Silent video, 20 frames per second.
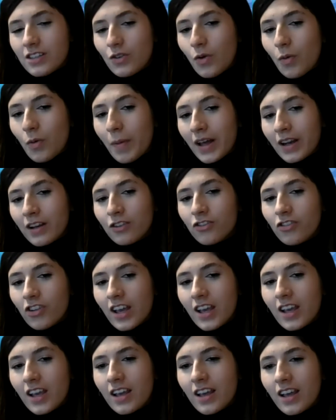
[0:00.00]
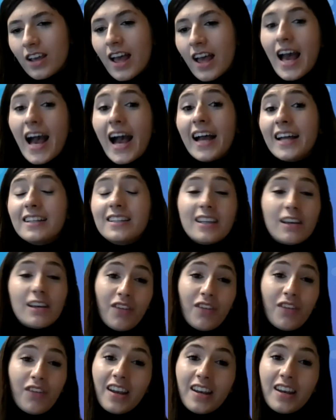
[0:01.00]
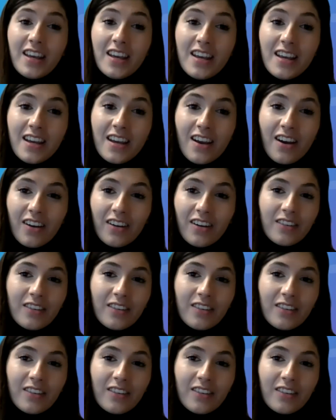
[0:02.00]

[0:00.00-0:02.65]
you're managing, and if any